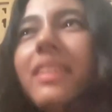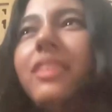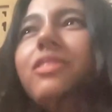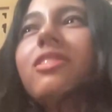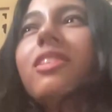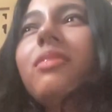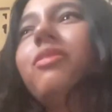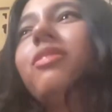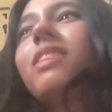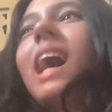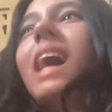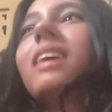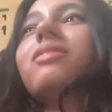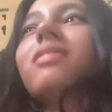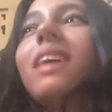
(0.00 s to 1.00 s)
think so I would
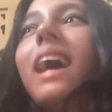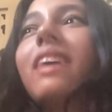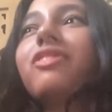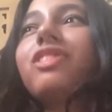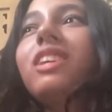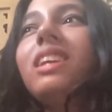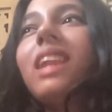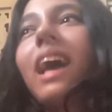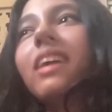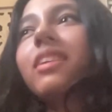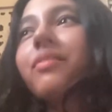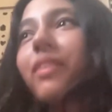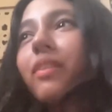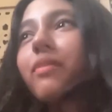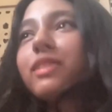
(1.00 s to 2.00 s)
actually like
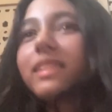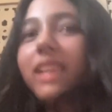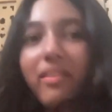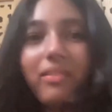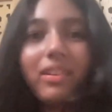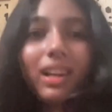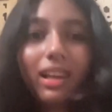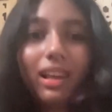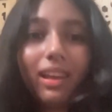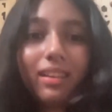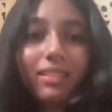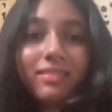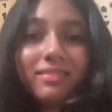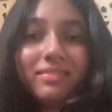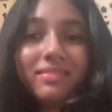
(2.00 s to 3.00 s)
if I was 7
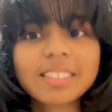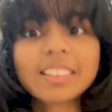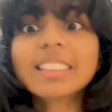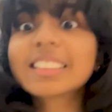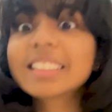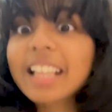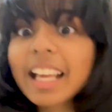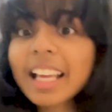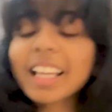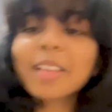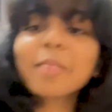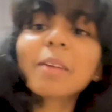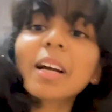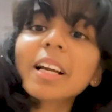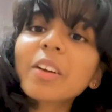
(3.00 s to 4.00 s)
again.
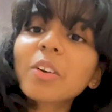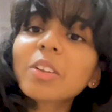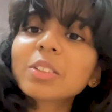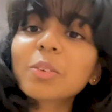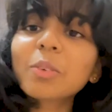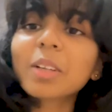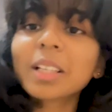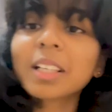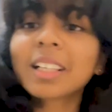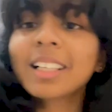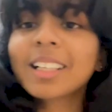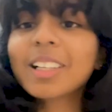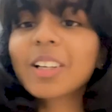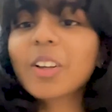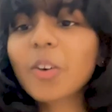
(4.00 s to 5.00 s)
Same. I also want to
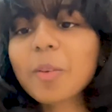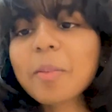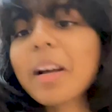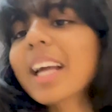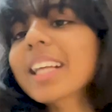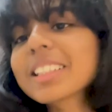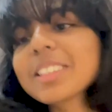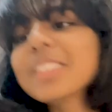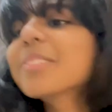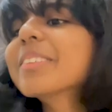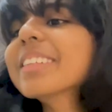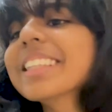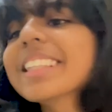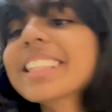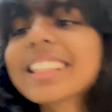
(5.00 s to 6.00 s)
go back to
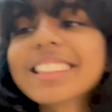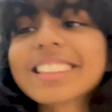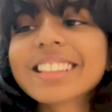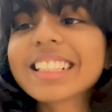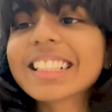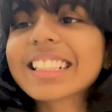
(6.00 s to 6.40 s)
being,